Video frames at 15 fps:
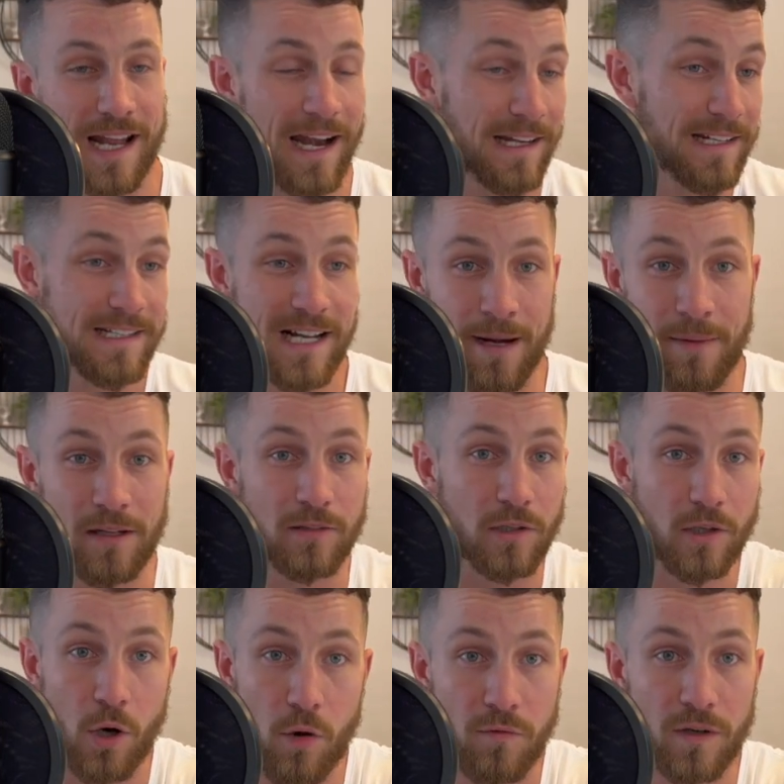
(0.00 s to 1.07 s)
anytime I
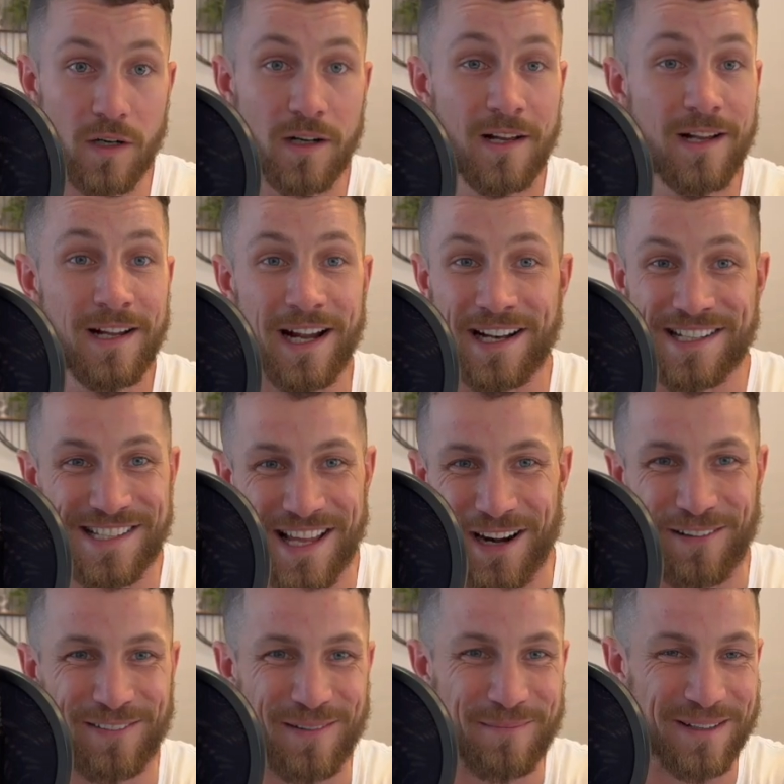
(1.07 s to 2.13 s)
look over, it's there
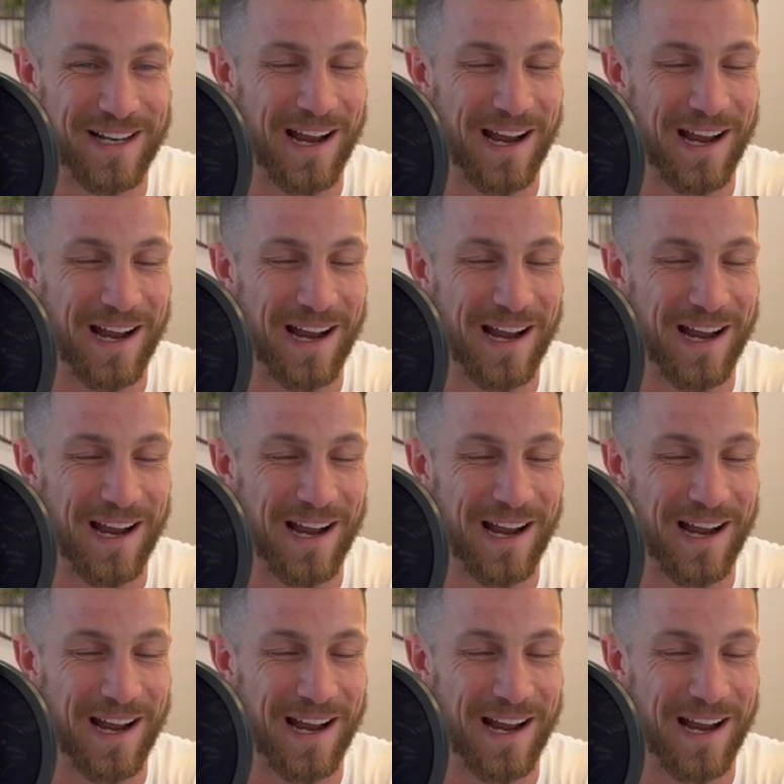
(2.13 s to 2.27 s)
for me.